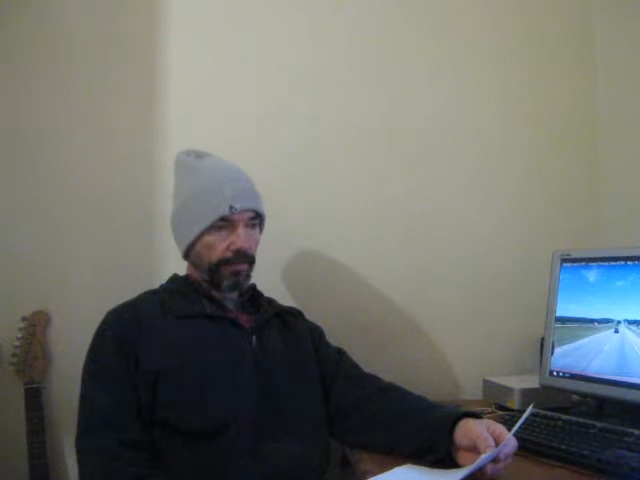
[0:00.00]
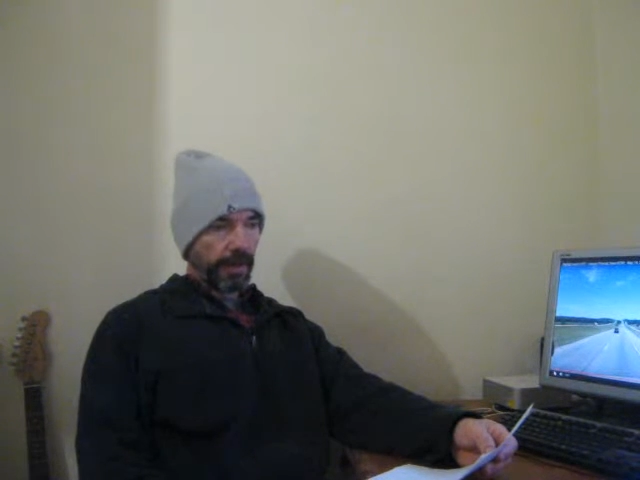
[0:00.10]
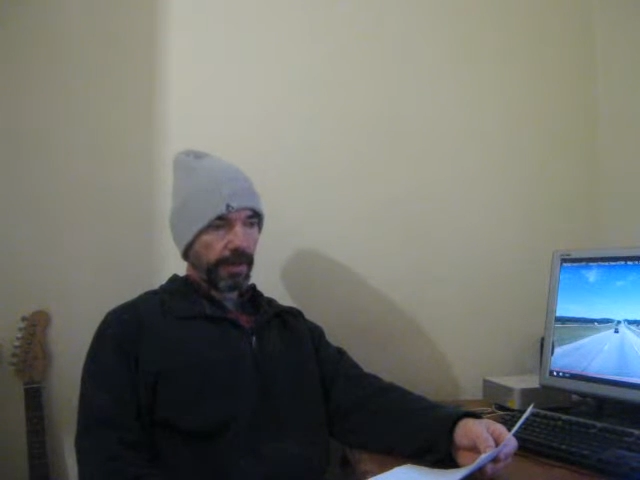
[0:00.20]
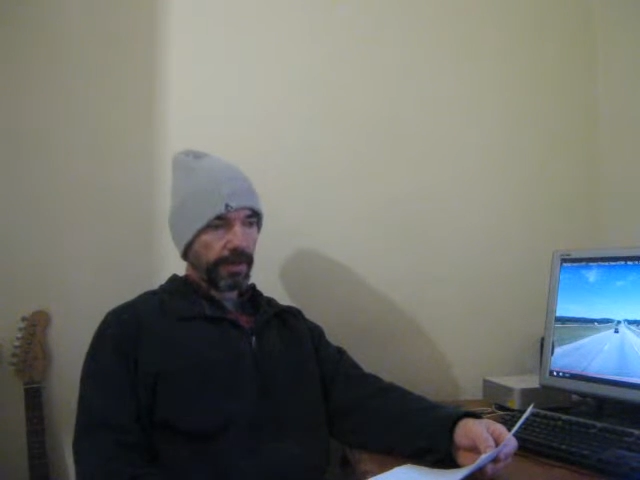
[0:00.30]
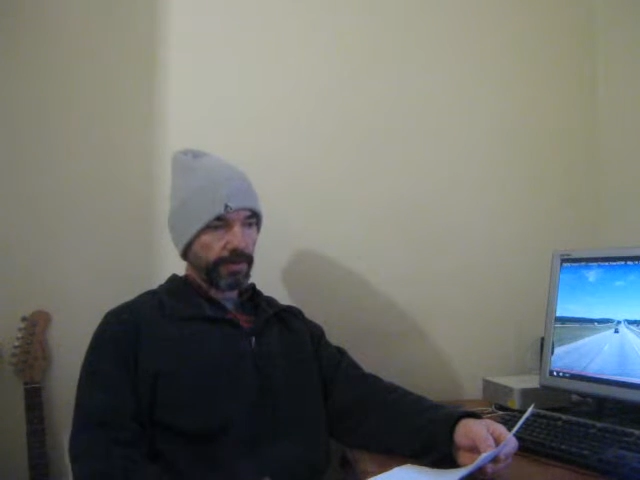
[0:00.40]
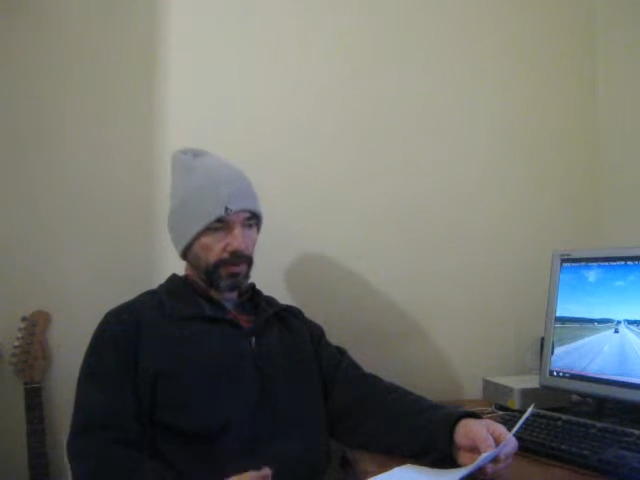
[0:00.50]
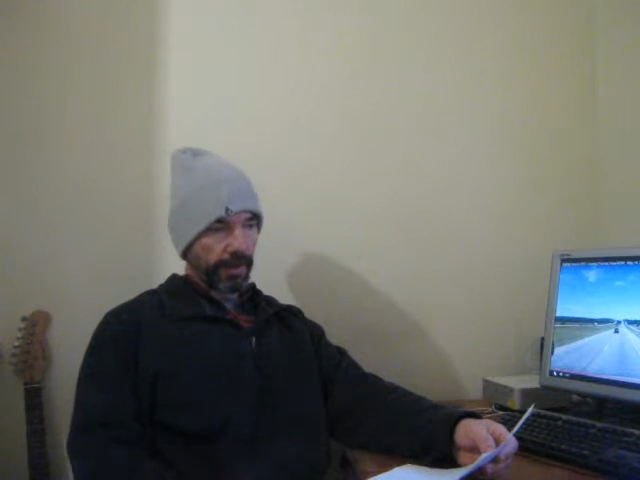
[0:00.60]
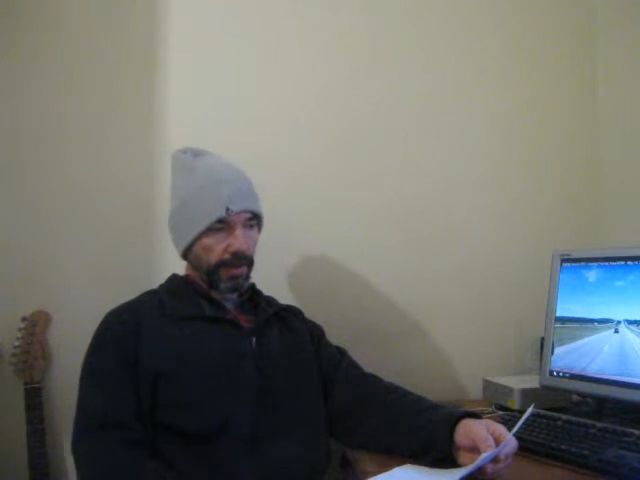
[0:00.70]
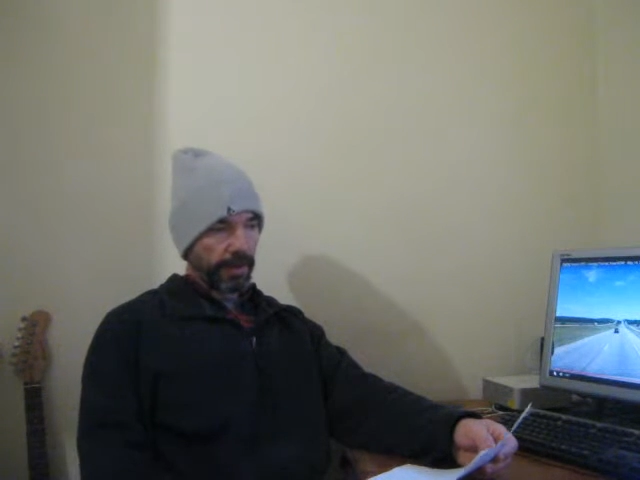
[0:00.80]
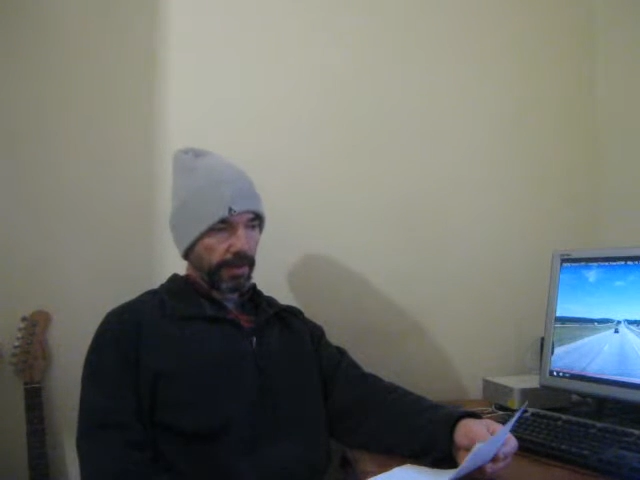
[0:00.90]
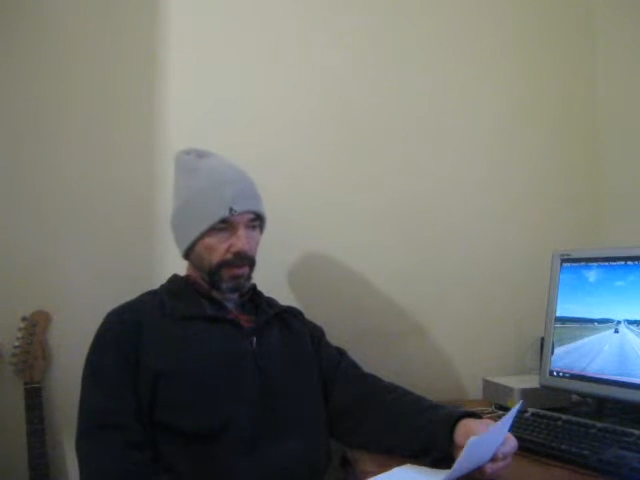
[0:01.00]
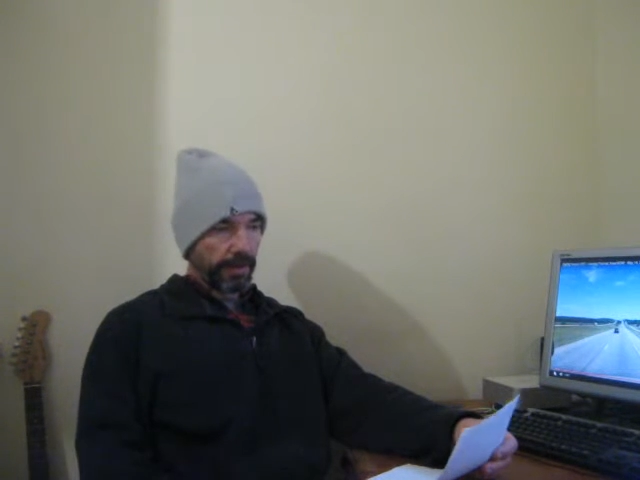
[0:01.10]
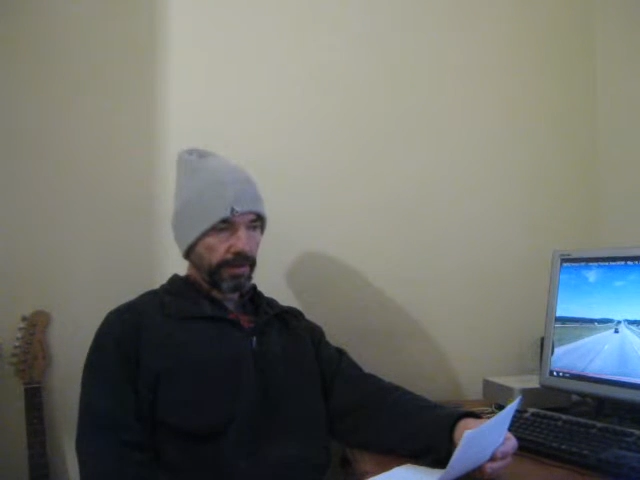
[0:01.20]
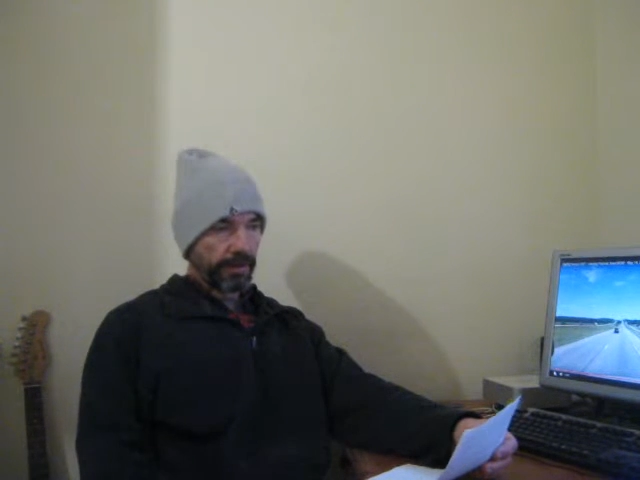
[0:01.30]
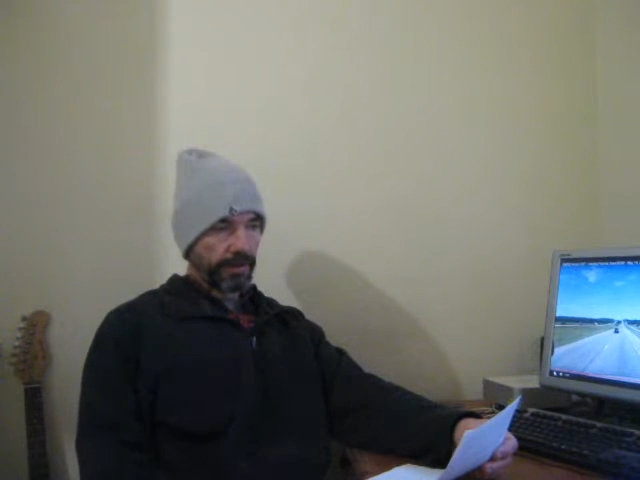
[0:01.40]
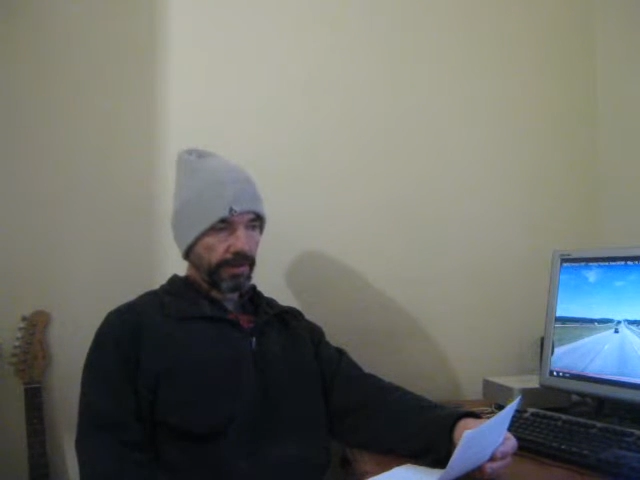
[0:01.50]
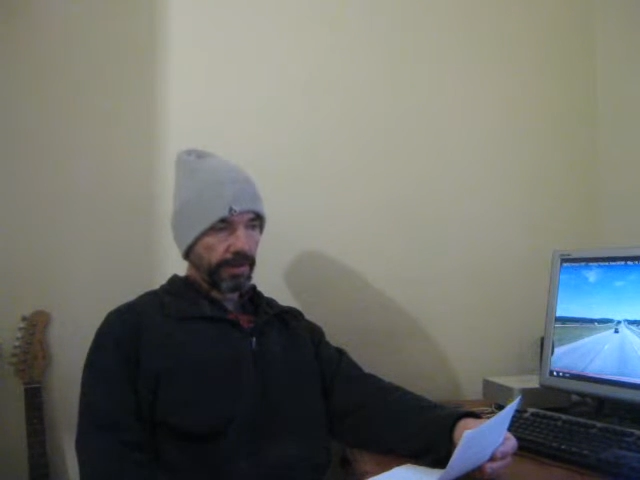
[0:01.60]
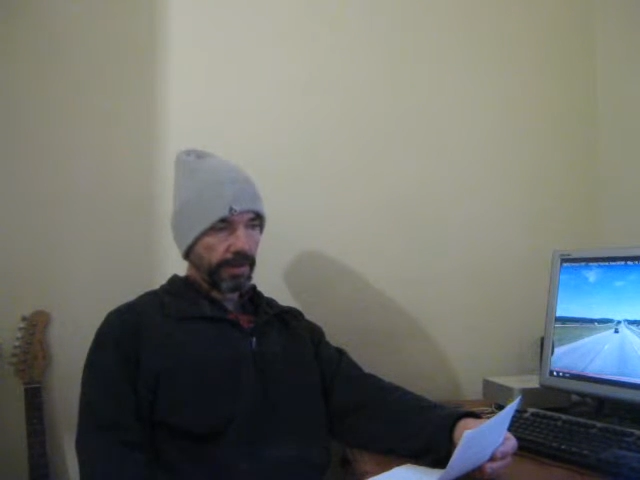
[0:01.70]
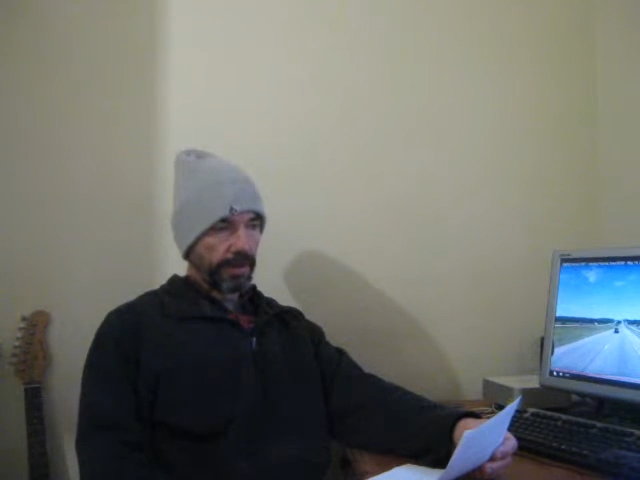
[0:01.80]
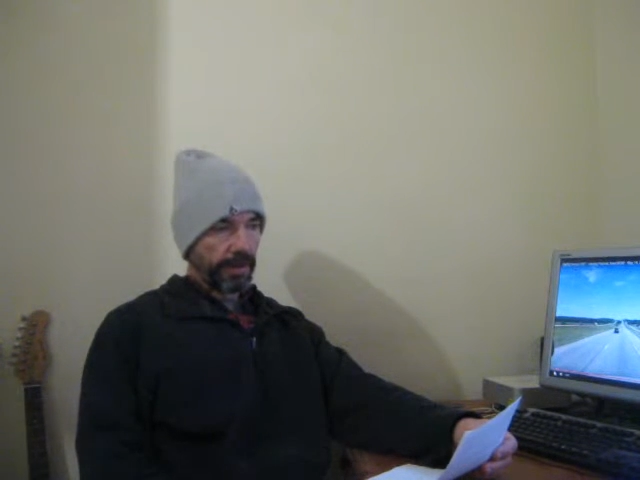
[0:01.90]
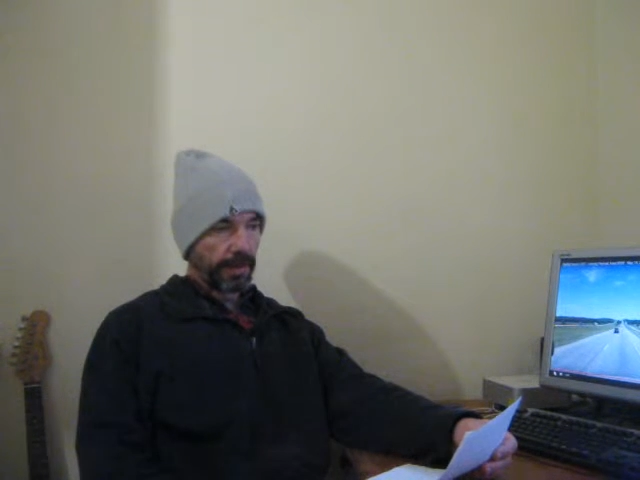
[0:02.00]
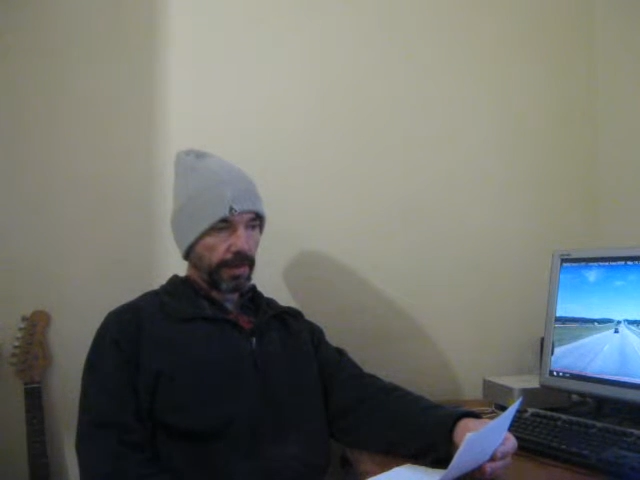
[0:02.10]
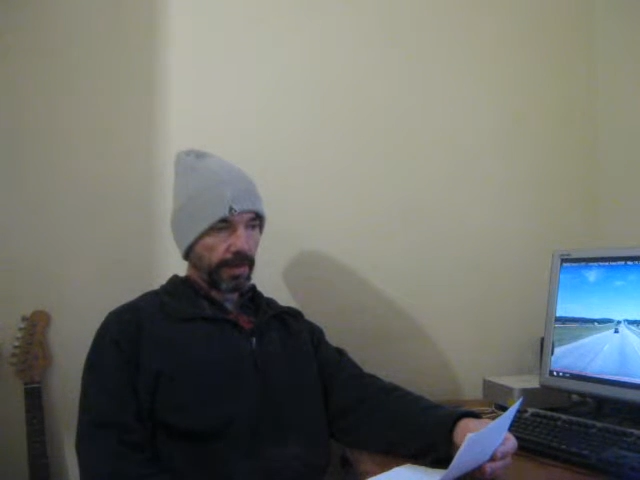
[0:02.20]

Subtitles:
inner to outer Sydney,